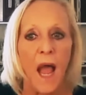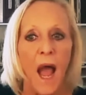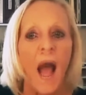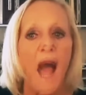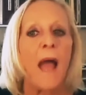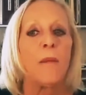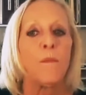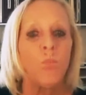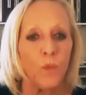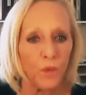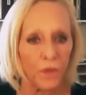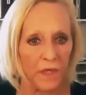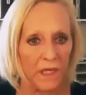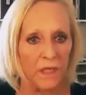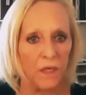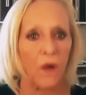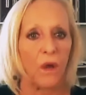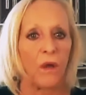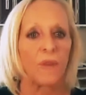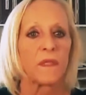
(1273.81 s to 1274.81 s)
I'm
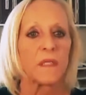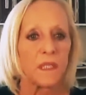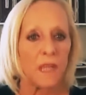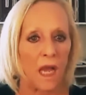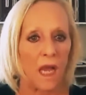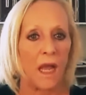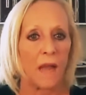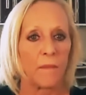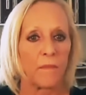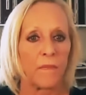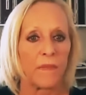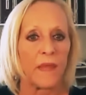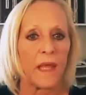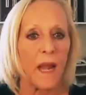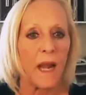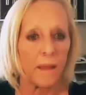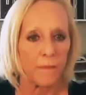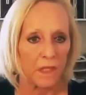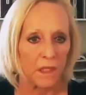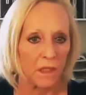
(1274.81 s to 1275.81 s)
worried all the time
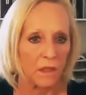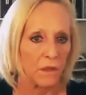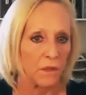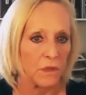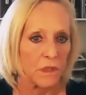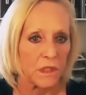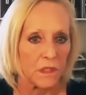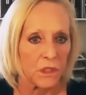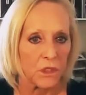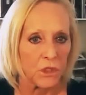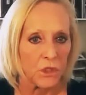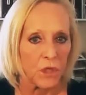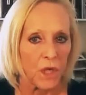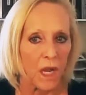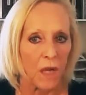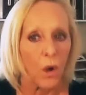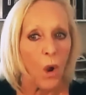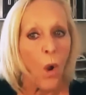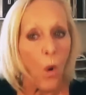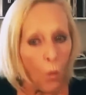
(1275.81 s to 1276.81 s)
that I'm going to lose this
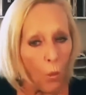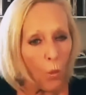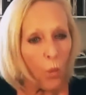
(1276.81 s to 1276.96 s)
child.